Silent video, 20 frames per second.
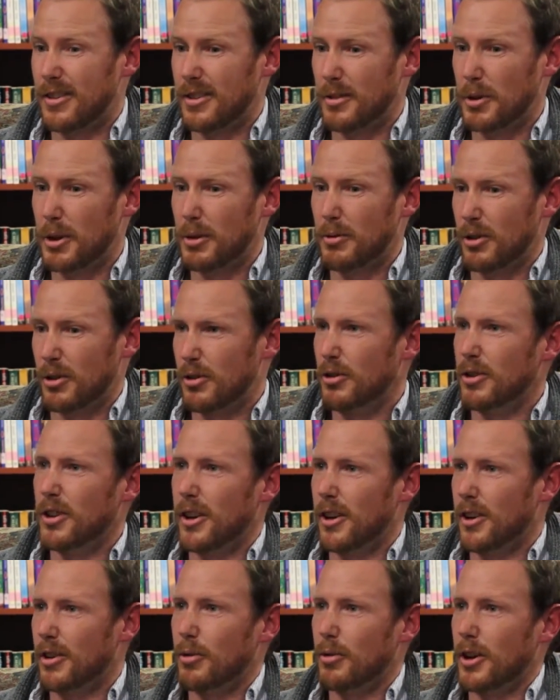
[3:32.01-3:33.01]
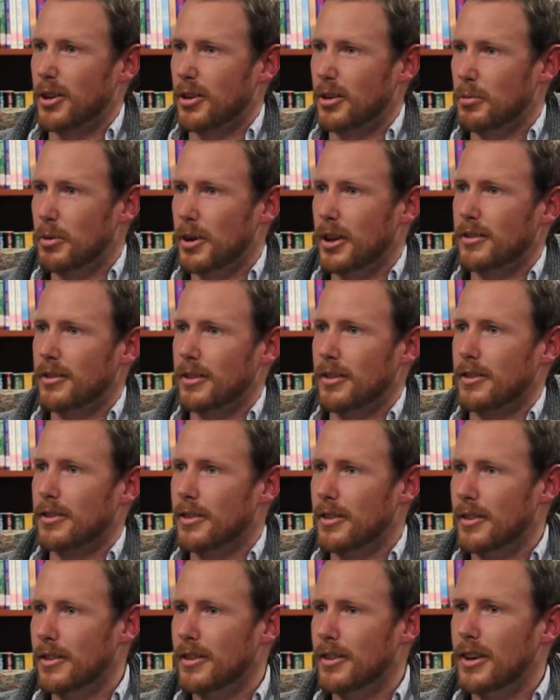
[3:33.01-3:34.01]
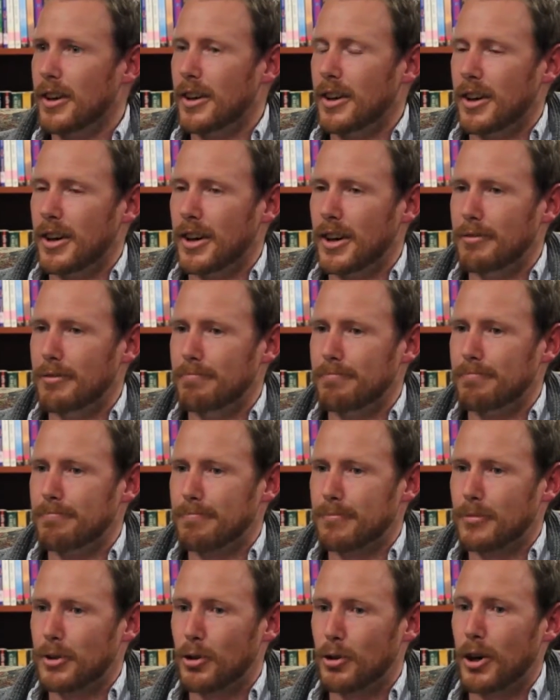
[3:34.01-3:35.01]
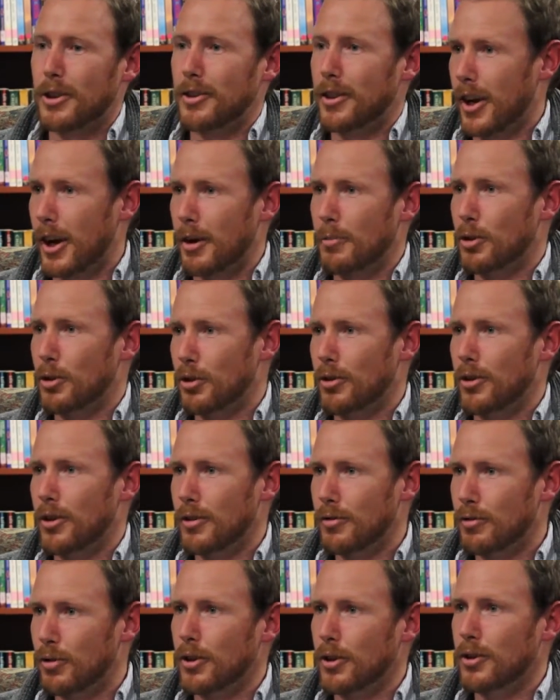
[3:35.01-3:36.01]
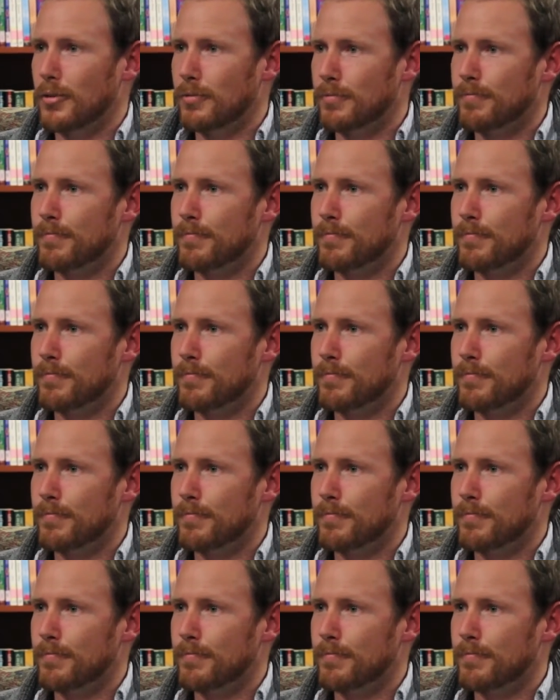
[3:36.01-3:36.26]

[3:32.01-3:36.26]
be able to do that on a regular basis and create that opportunity for you.